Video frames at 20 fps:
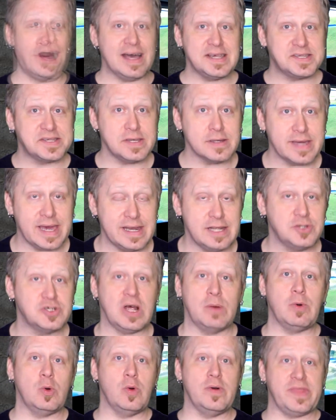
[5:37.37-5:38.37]
I still get in
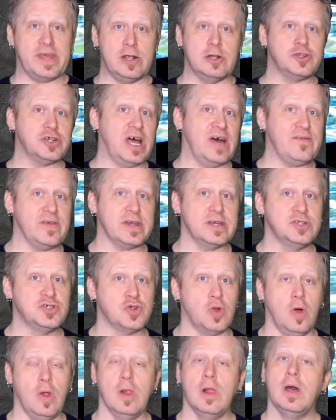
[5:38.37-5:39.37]
trouble with air traffic
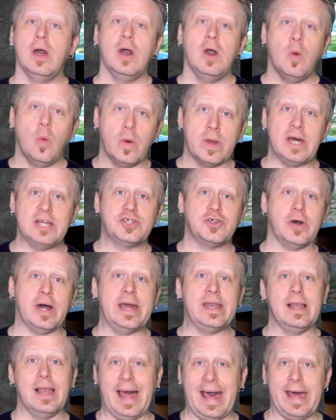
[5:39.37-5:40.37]
control when I
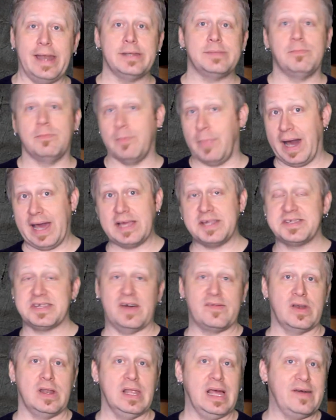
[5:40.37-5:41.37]
try to land by a
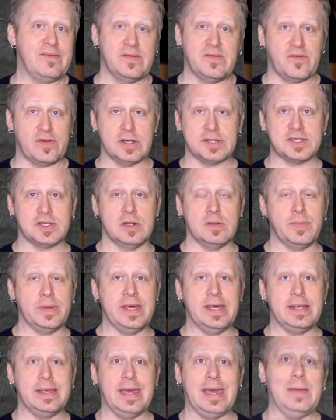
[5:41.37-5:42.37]
7-Eleven for a
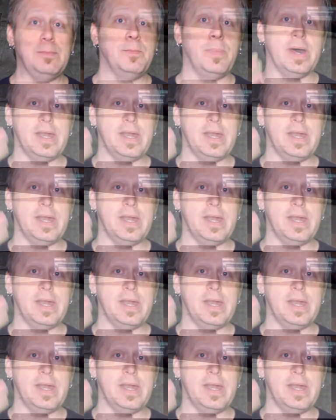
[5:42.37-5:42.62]
Slurpee in-game,